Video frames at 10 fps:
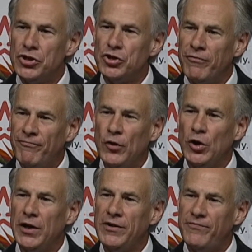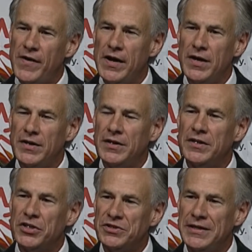to fully fund
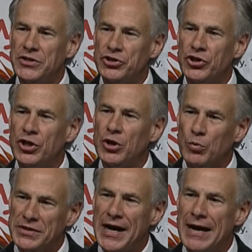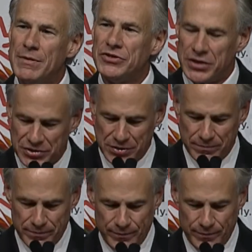the teacher retirement system.